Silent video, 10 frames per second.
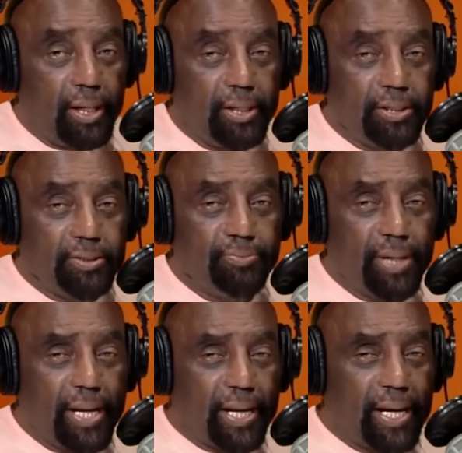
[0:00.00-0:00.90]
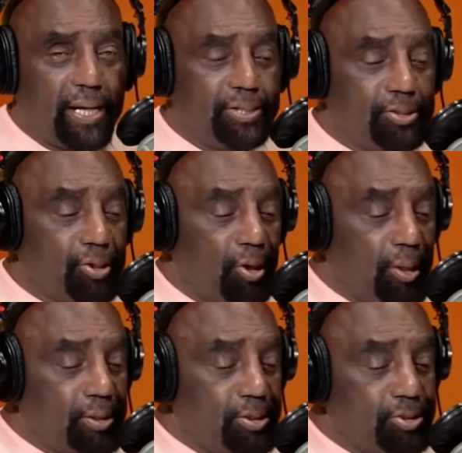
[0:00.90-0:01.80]
And these black guys that are
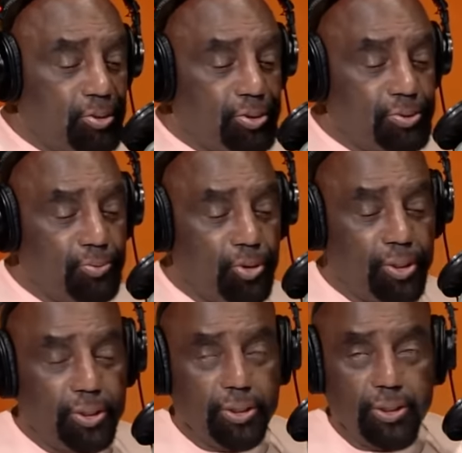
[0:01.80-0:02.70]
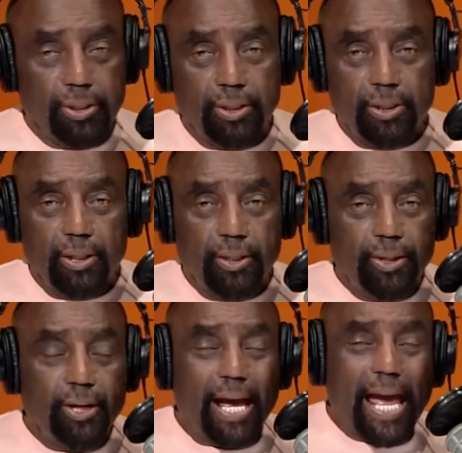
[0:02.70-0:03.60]
calling the show this morning,
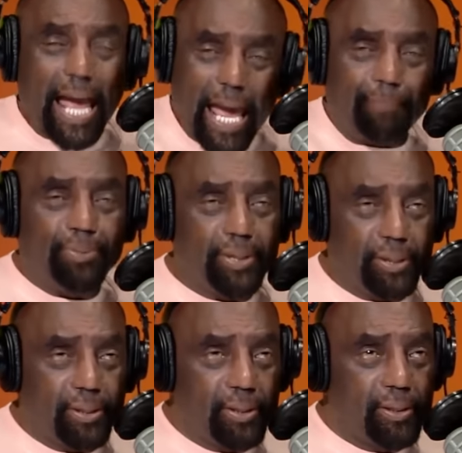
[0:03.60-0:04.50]
they are happy